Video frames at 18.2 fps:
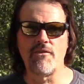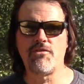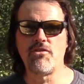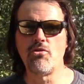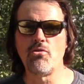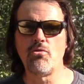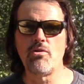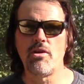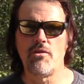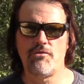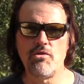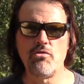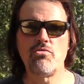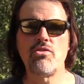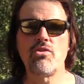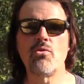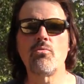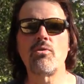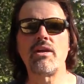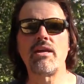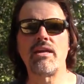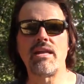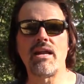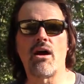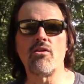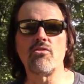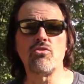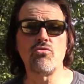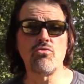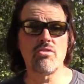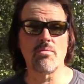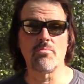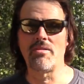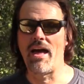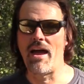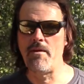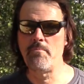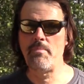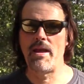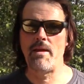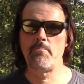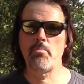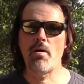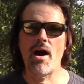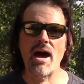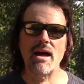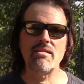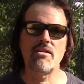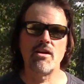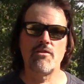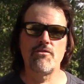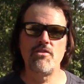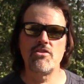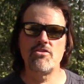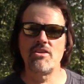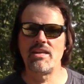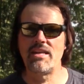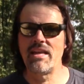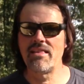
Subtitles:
If you still want to get out and do some live bait potluck fishing